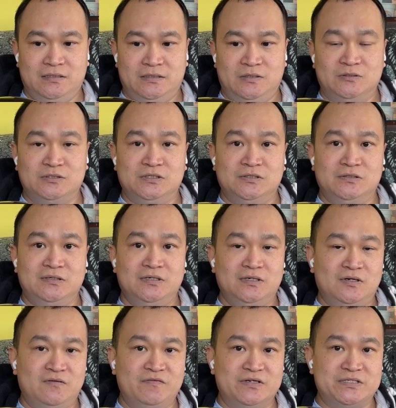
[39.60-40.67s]
although
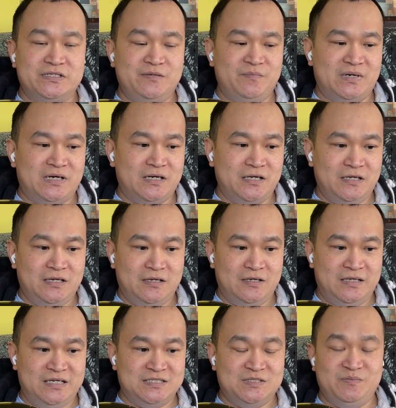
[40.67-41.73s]
obviously my
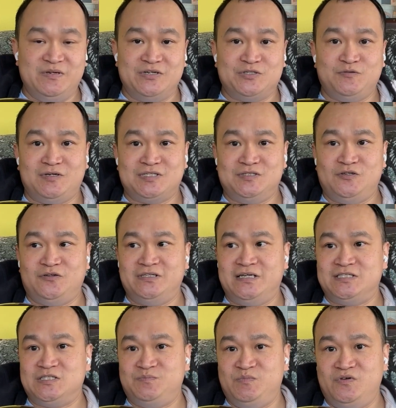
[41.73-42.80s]
experience was not
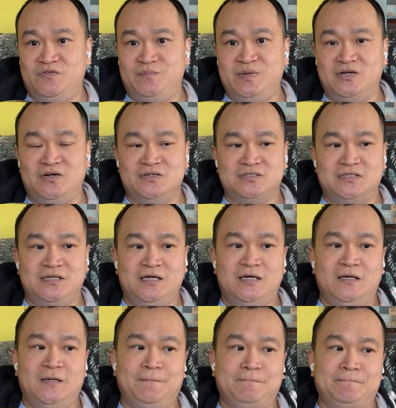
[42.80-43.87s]
as smooth because
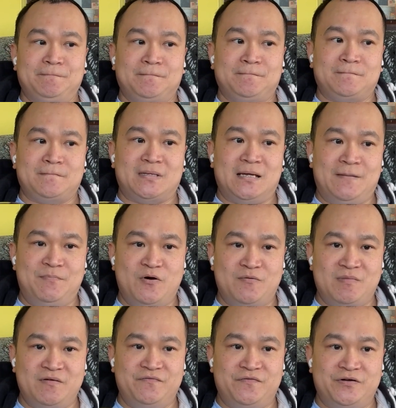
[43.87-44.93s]
I bought
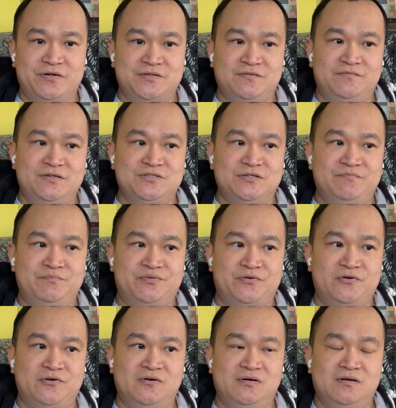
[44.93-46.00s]
my first Vision
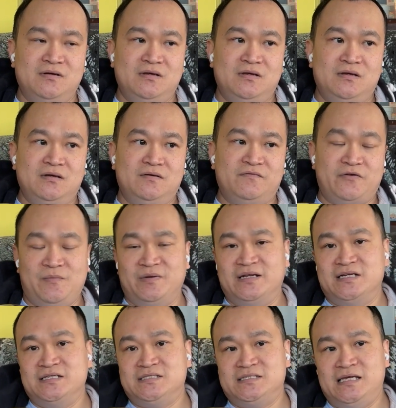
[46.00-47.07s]
Pro from
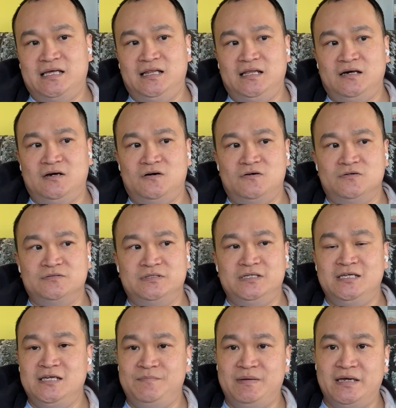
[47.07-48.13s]
another seller on
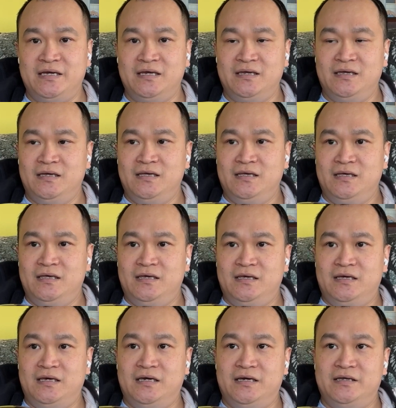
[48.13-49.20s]
eBay,
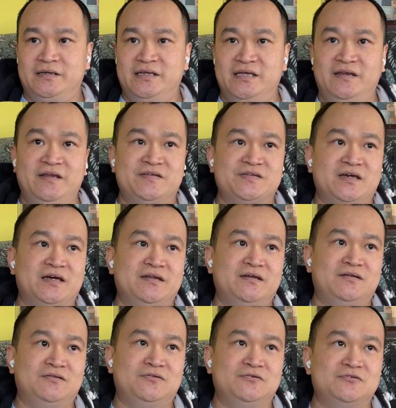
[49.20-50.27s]
and he
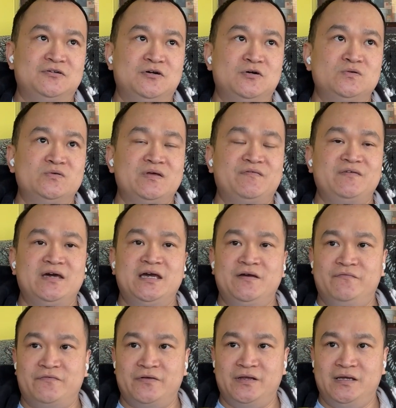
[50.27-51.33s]
decided to go with
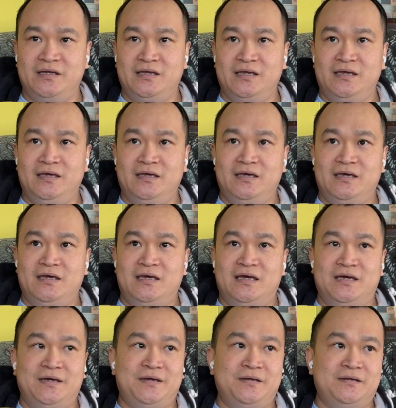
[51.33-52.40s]
every,
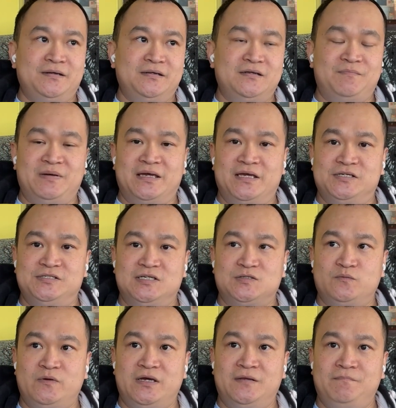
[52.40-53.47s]
and the package just
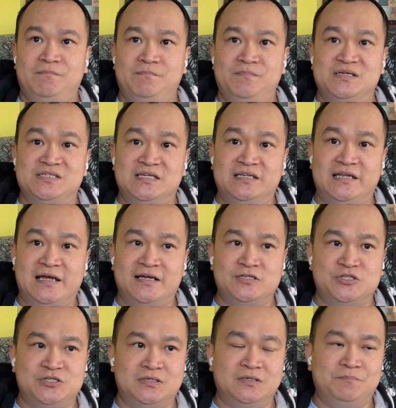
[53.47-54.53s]
went missing in
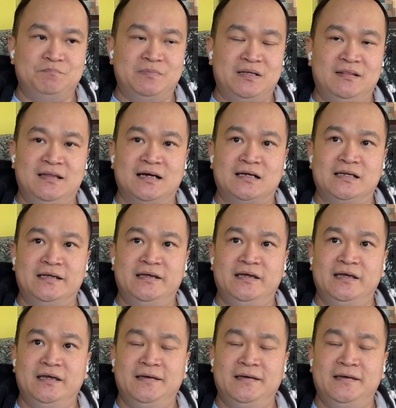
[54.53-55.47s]
action. But luckily